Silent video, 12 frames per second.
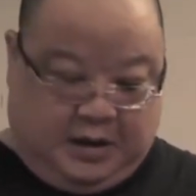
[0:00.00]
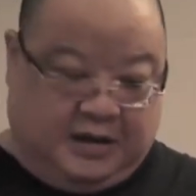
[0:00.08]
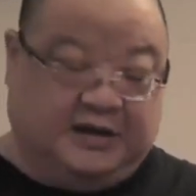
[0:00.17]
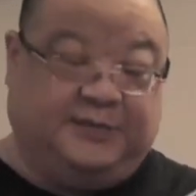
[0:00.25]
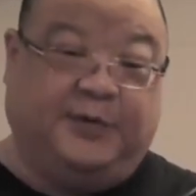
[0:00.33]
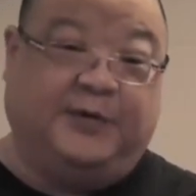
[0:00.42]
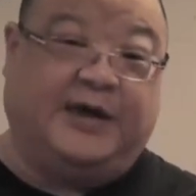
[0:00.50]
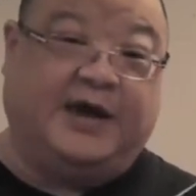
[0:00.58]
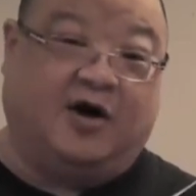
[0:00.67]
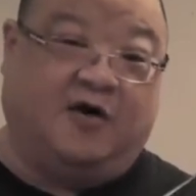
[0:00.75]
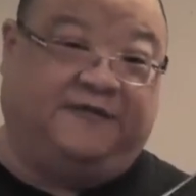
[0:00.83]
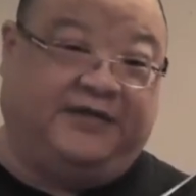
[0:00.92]
This Bowie
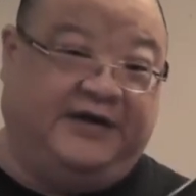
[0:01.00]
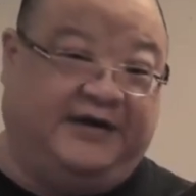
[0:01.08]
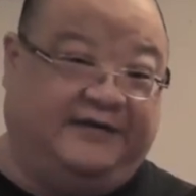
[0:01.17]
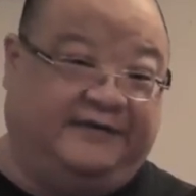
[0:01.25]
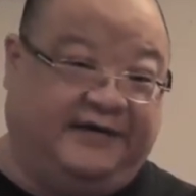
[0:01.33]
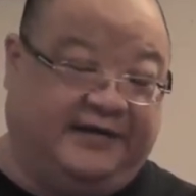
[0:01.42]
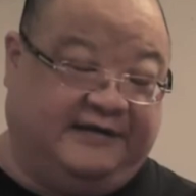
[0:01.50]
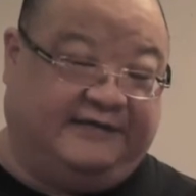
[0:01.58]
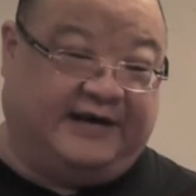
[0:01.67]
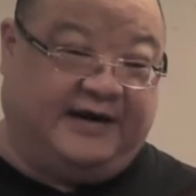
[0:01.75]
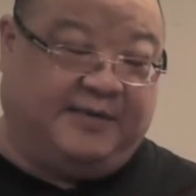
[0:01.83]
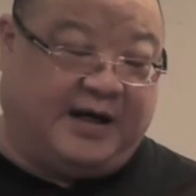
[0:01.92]
here, hopefully you can see
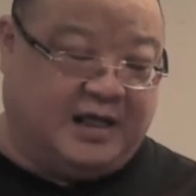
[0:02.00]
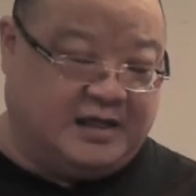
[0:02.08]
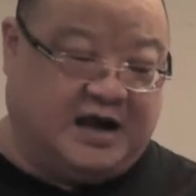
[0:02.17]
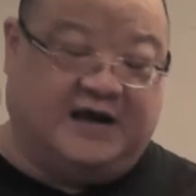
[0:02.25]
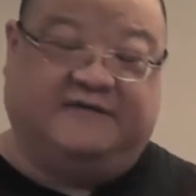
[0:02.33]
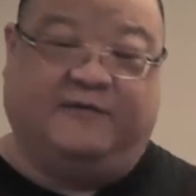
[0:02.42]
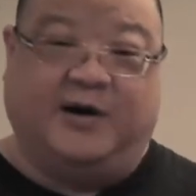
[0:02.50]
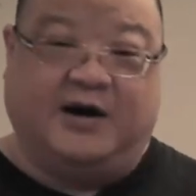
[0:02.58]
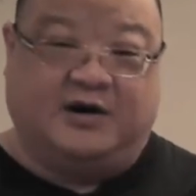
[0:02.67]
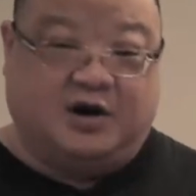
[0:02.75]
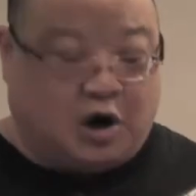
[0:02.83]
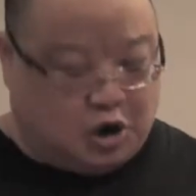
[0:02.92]
this. I apologize for
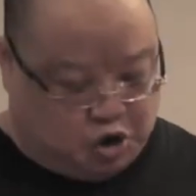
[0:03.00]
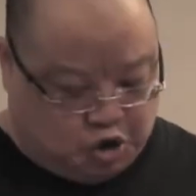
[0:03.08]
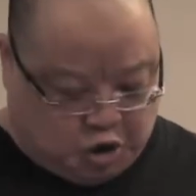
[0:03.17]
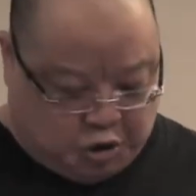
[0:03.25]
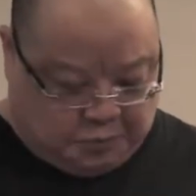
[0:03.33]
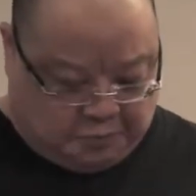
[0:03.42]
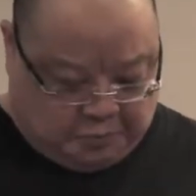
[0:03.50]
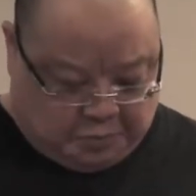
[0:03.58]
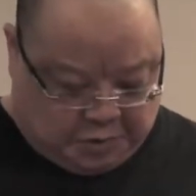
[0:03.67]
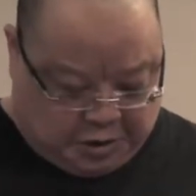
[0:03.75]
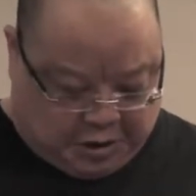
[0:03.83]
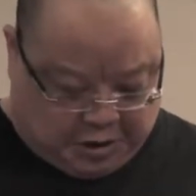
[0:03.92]
wearing a dark shirt
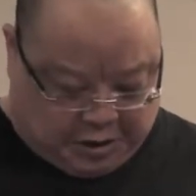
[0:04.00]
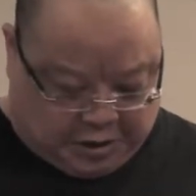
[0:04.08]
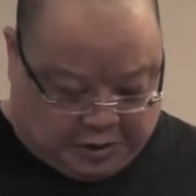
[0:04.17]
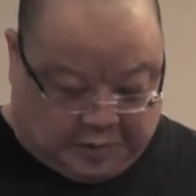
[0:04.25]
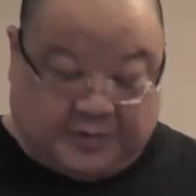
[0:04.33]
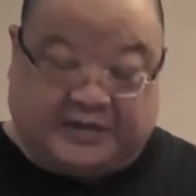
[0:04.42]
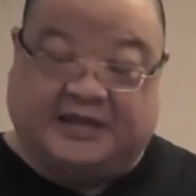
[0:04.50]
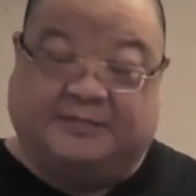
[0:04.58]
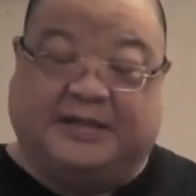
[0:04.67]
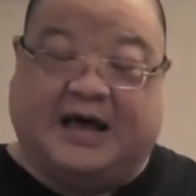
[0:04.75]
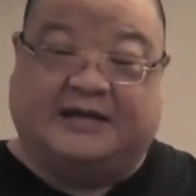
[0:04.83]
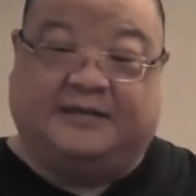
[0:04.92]
with the
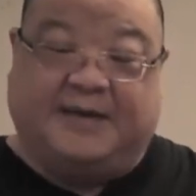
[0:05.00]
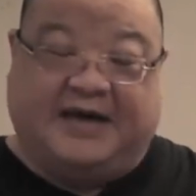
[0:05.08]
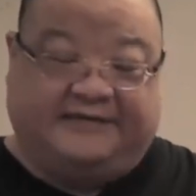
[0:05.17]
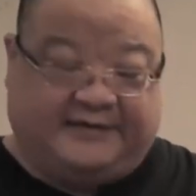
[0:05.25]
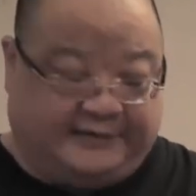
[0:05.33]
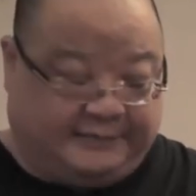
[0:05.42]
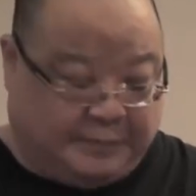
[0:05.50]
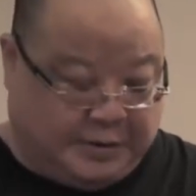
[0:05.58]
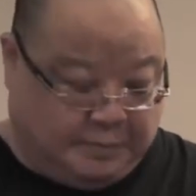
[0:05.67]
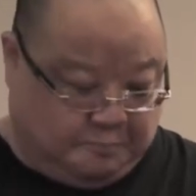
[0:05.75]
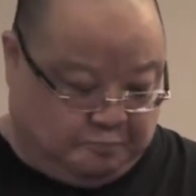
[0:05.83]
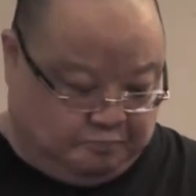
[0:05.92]
black Damascus,
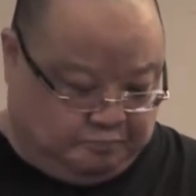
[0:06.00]
but